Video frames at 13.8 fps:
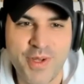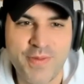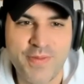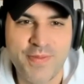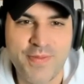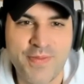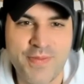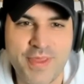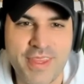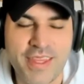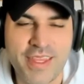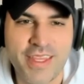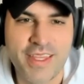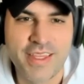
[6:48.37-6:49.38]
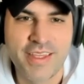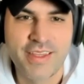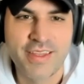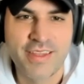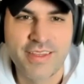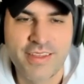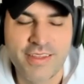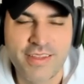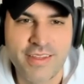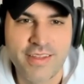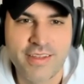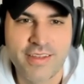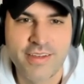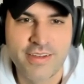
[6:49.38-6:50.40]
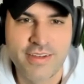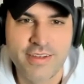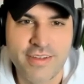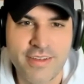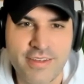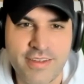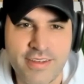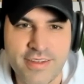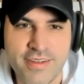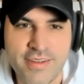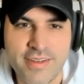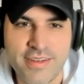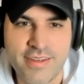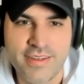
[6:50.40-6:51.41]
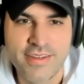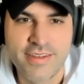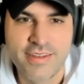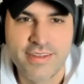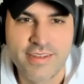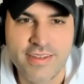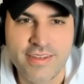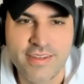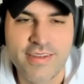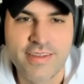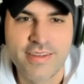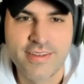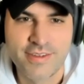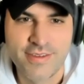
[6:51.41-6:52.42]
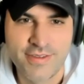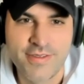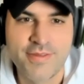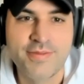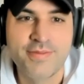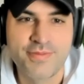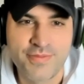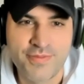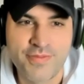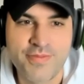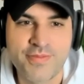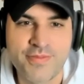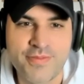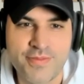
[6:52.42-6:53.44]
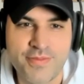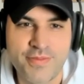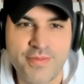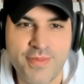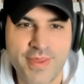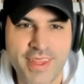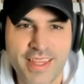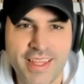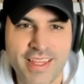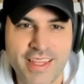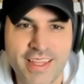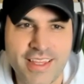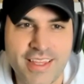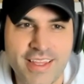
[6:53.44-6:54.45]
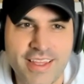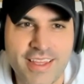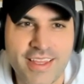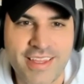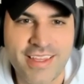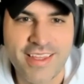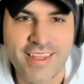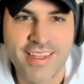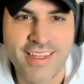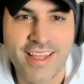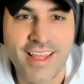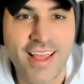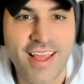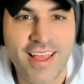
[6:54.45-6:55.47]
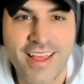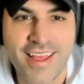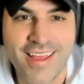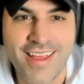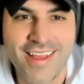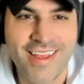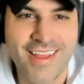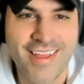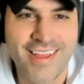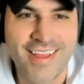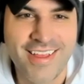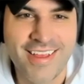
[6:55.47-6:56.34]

[no speech]